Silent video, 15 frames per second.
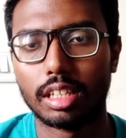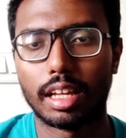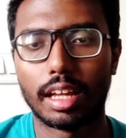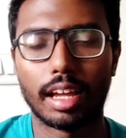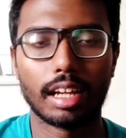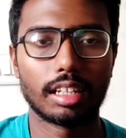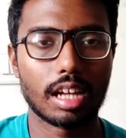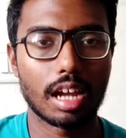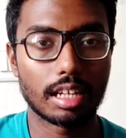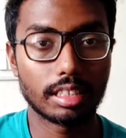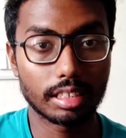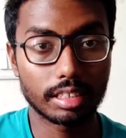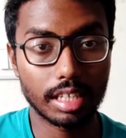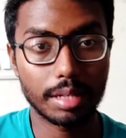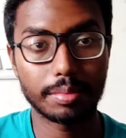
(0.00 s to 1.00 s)
and at the
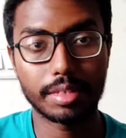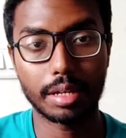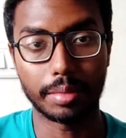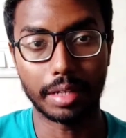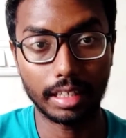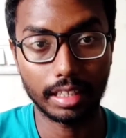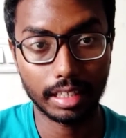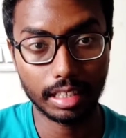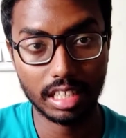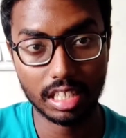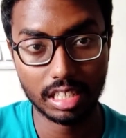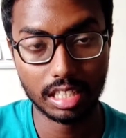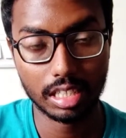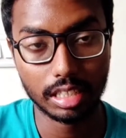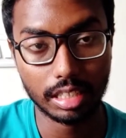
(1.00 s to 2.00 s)
same time
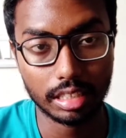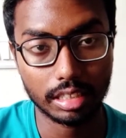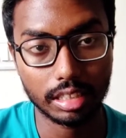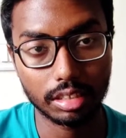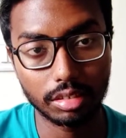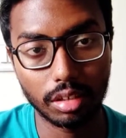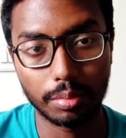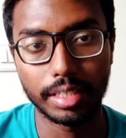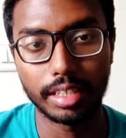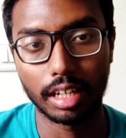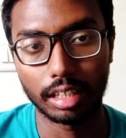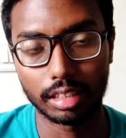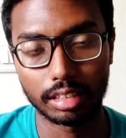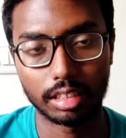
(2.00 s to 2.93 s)
integration testing will be done.